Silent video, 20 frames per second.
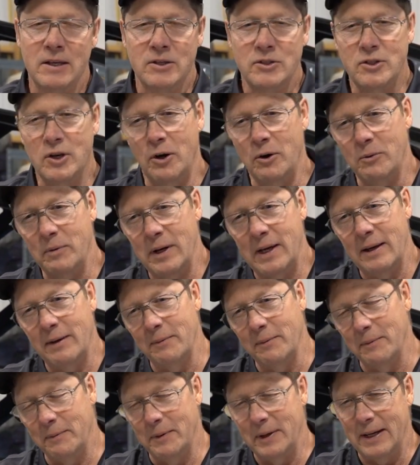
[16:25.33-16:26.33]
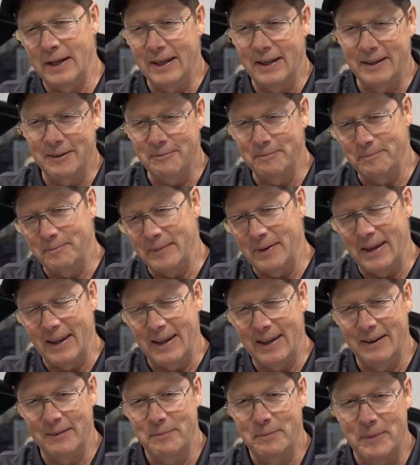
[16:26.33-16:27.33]
So we
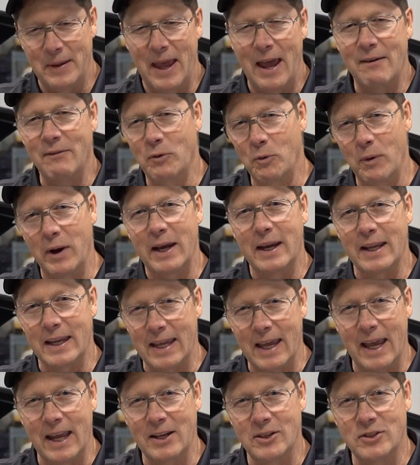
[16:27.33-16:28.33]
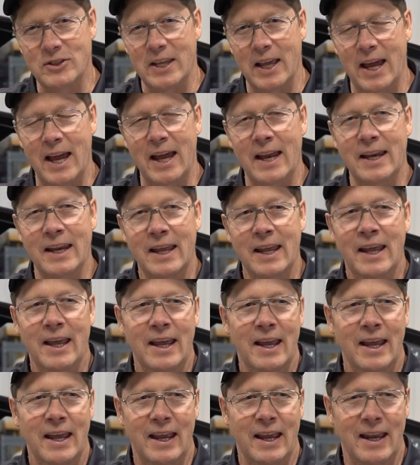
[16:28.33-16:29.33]
have a way to gauge that,
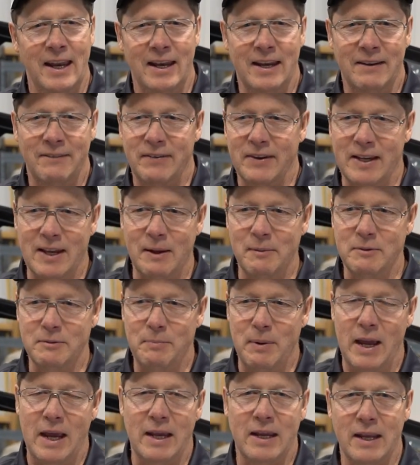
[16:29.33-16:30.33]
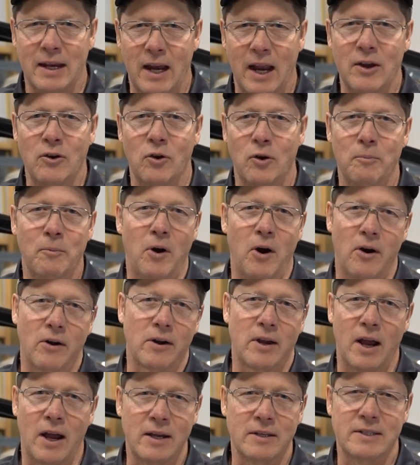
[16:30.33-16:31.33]
and if it comes back and I know our
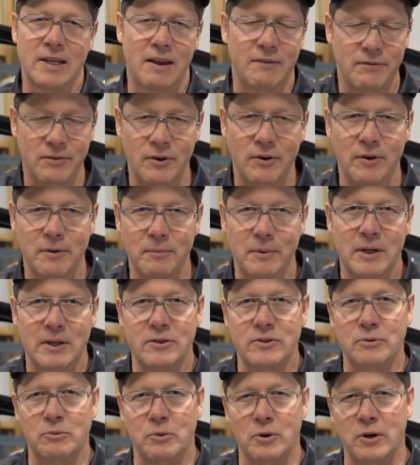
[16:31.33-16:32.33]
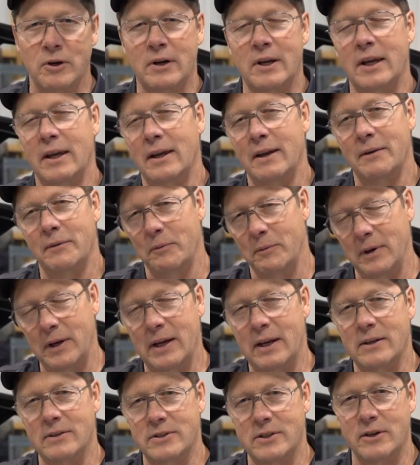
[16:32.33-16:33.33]
guys have 30 minutes of work, we
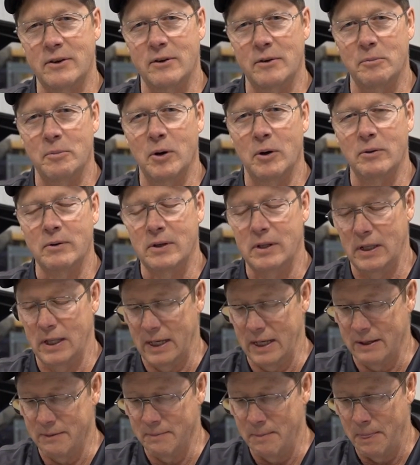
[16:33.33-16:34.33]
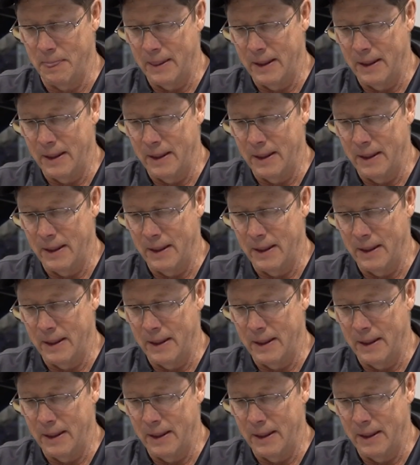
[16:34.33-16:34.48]
consider the boat clean.